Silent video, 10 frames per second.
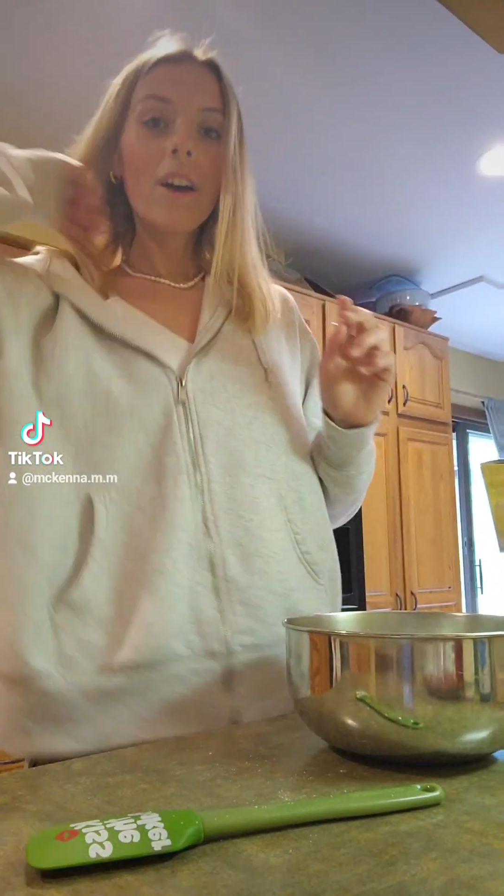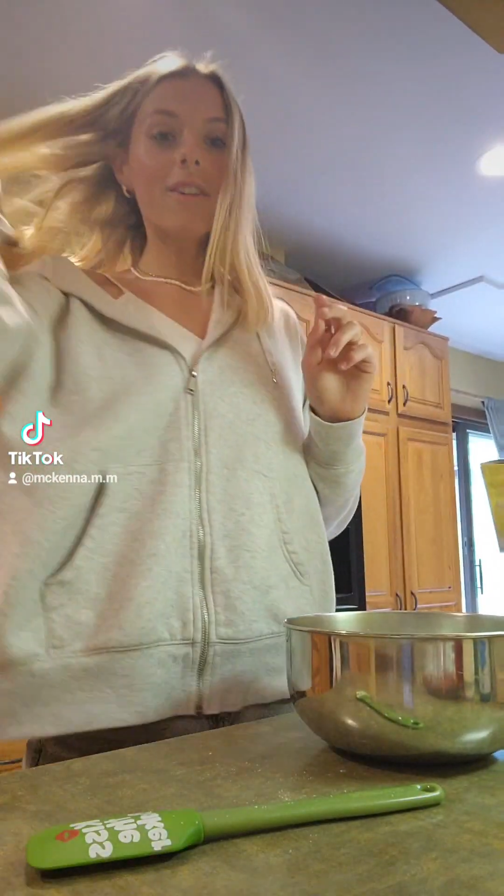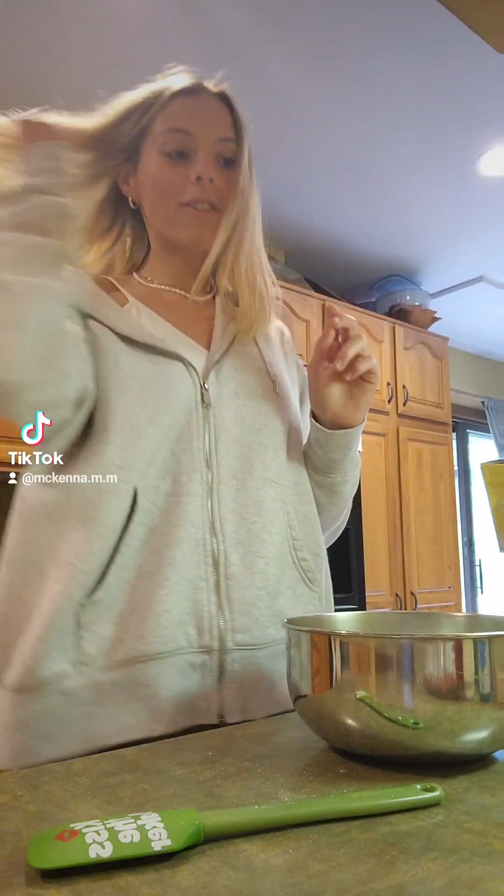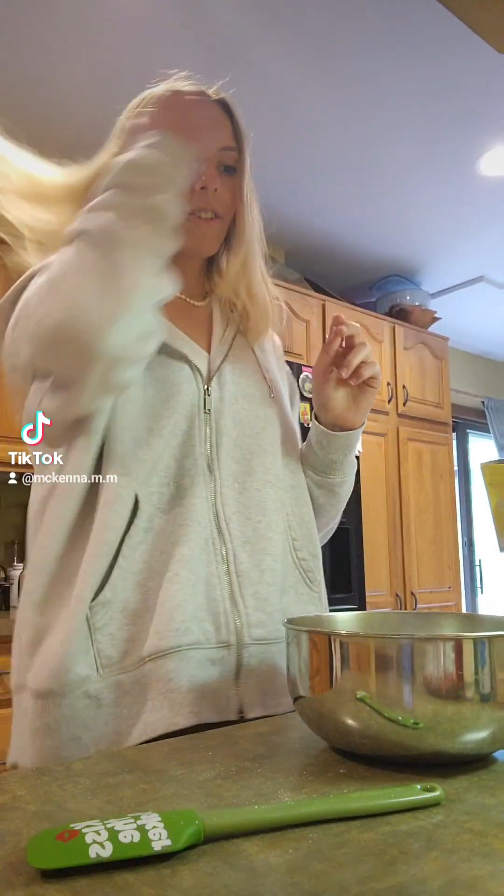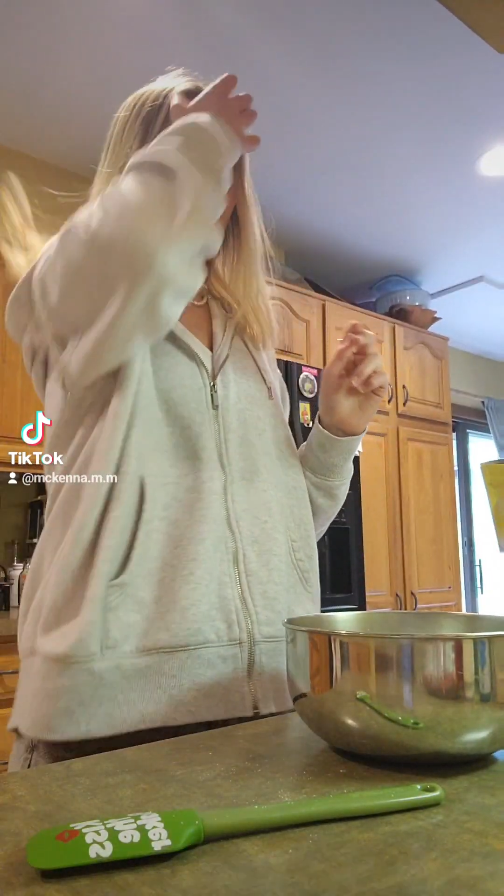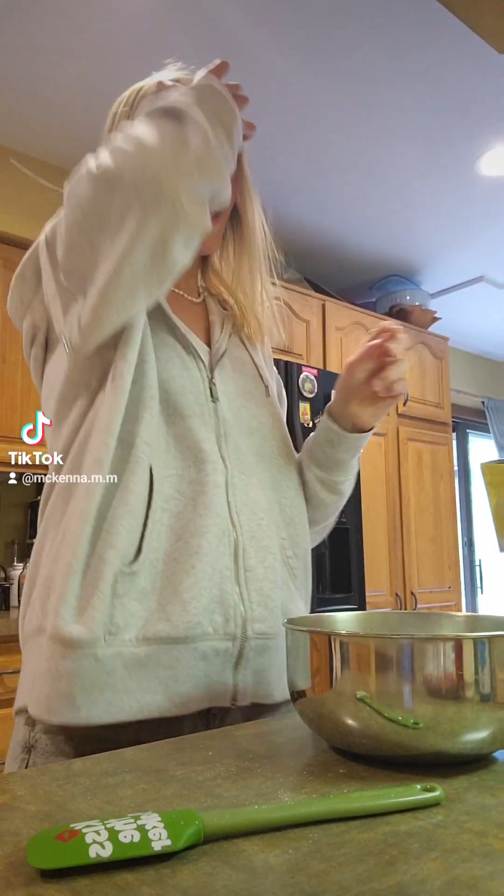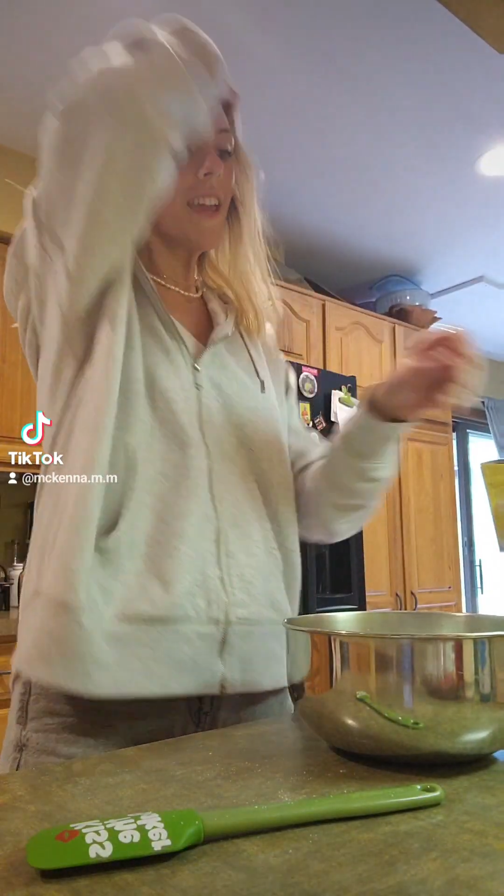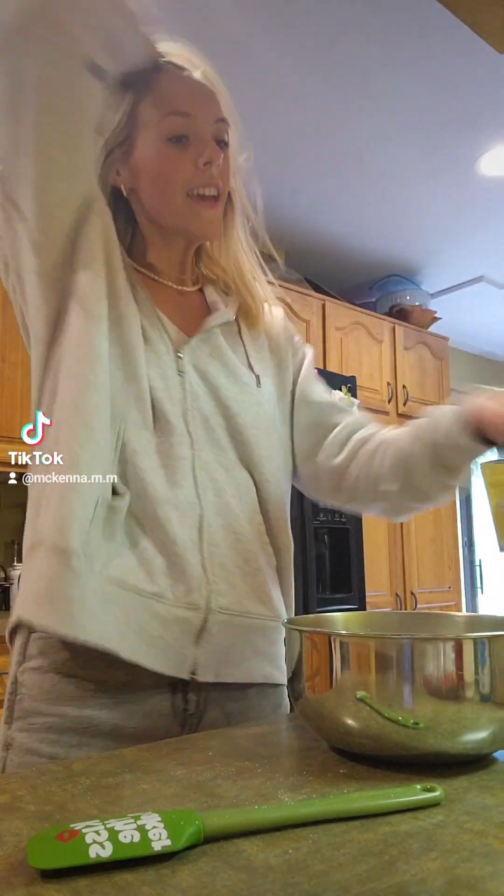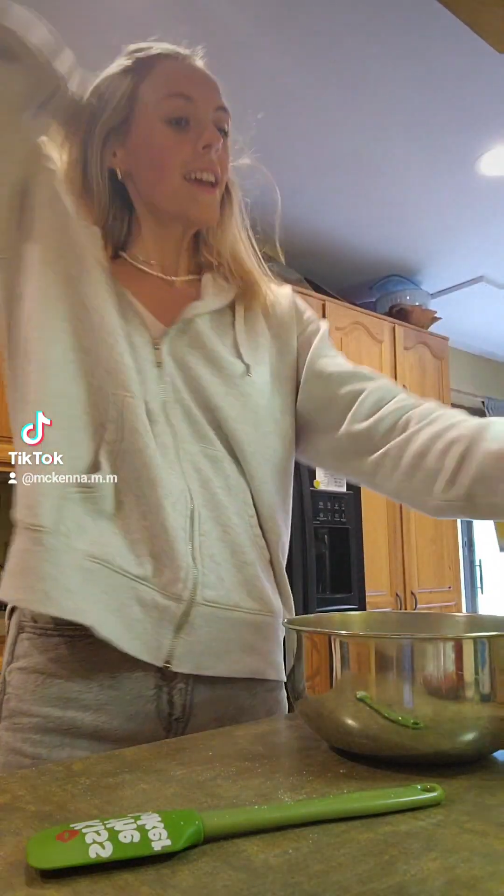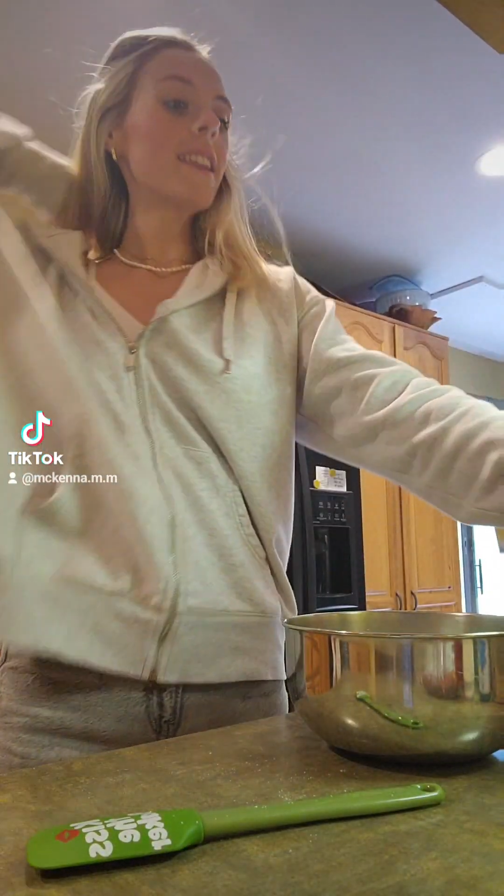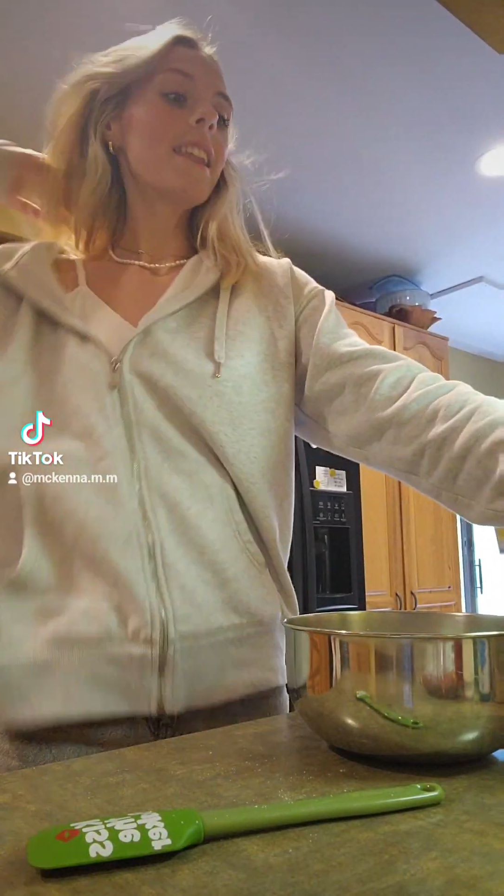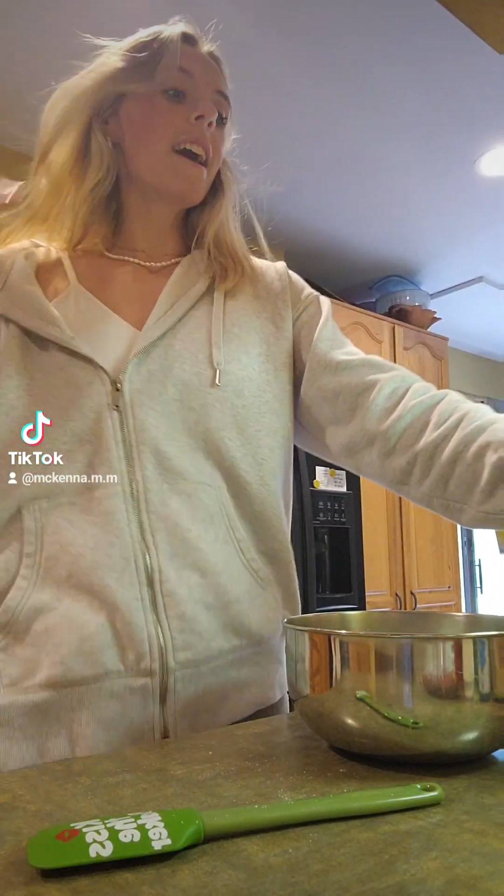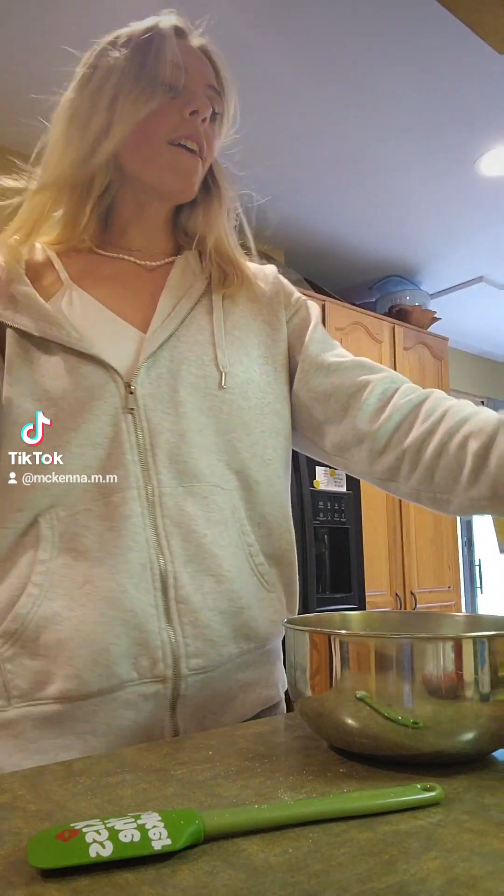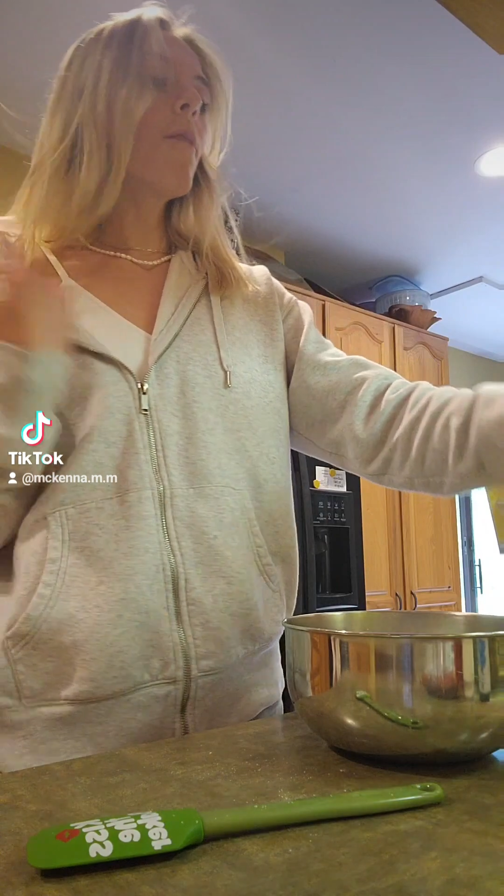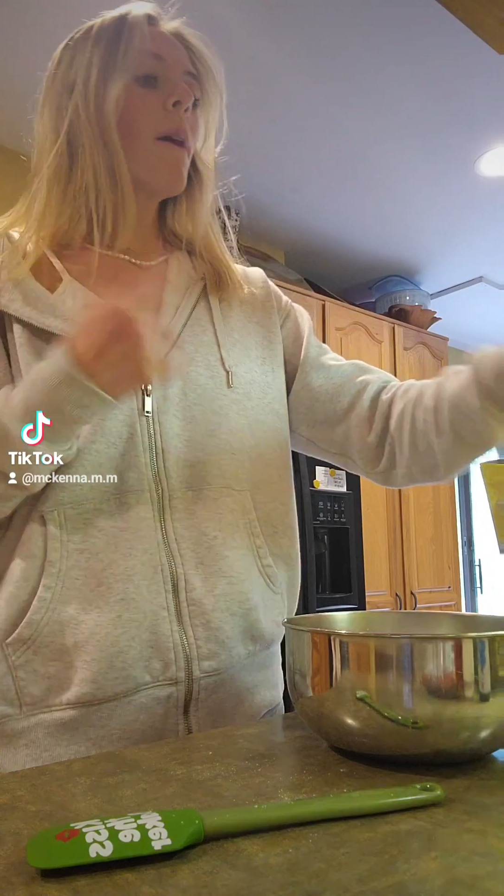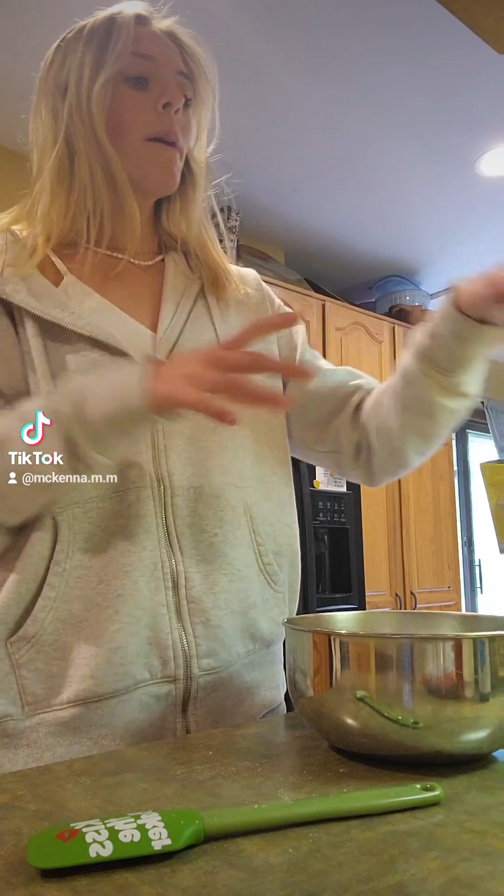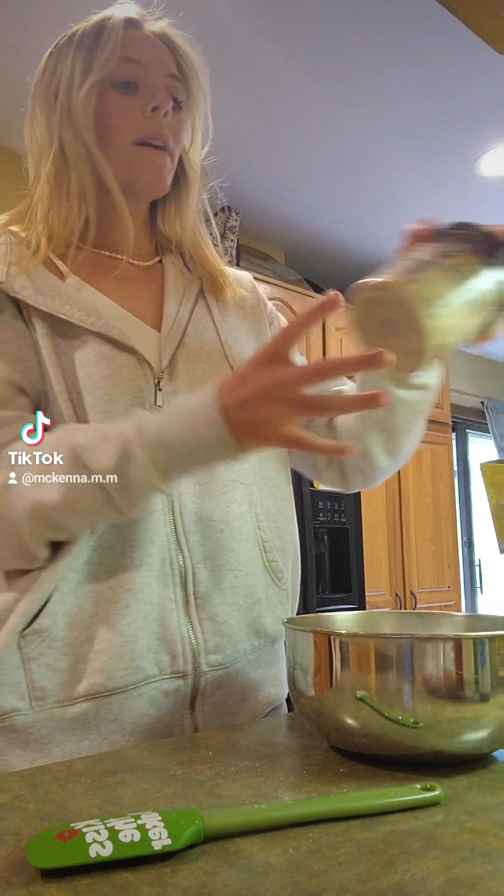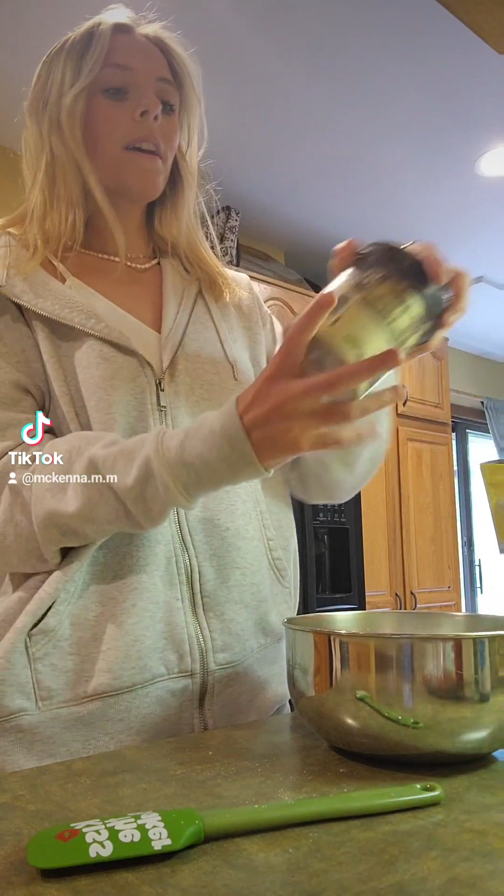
Okay, now